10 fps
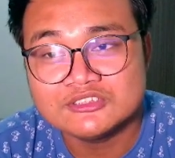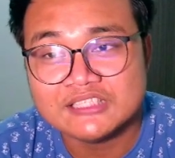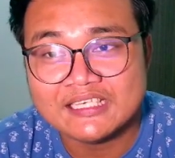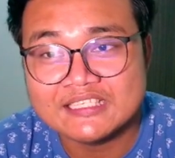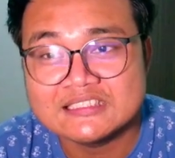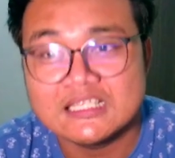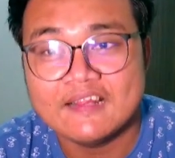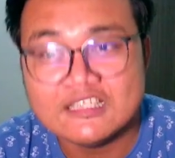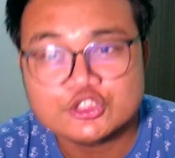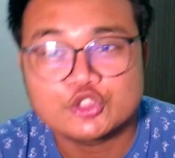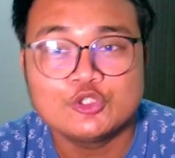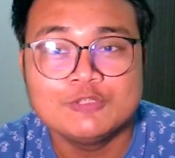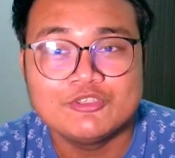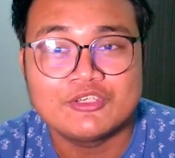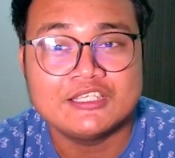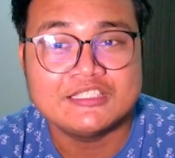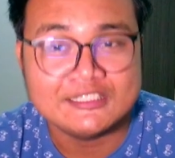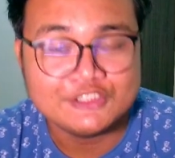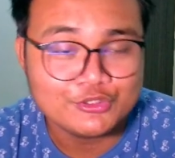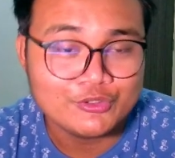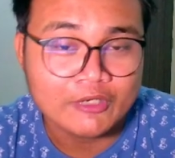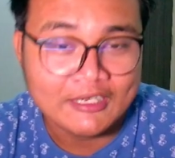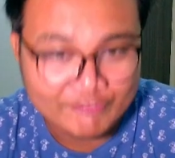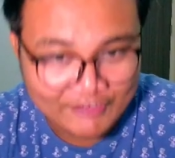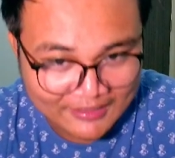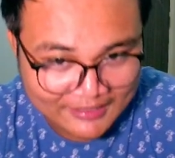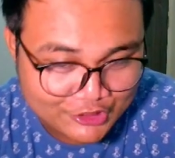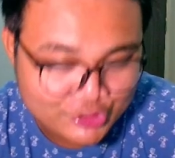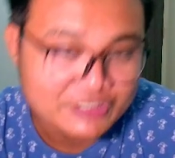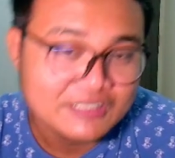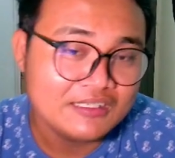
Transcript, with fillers: it is a dance group you can turn to your advantage.